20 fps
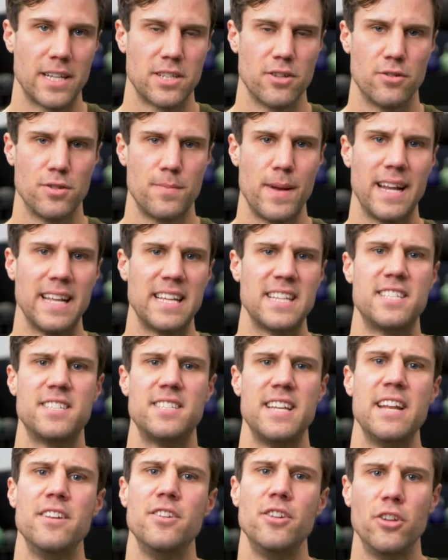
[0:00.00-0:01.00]
so it was about
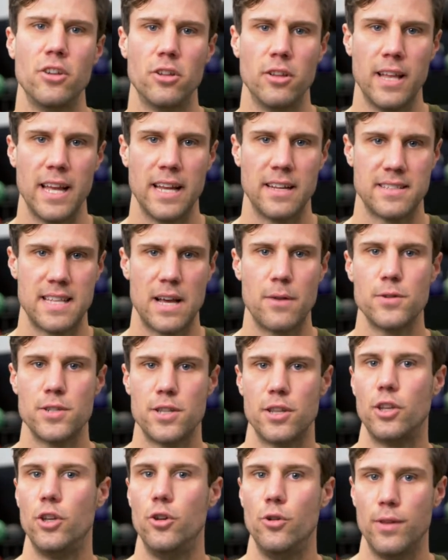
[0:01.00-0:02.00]
extending your legs. That was
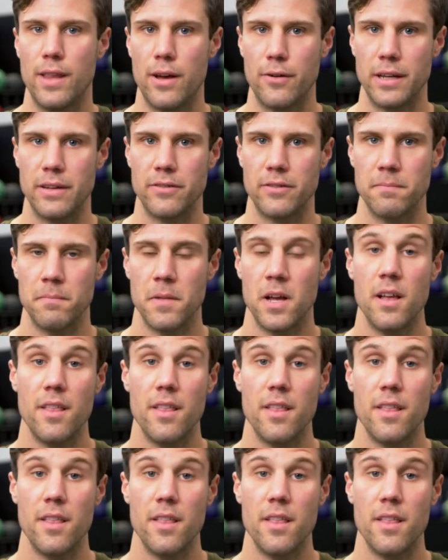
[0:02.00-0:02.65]
the cue they were given.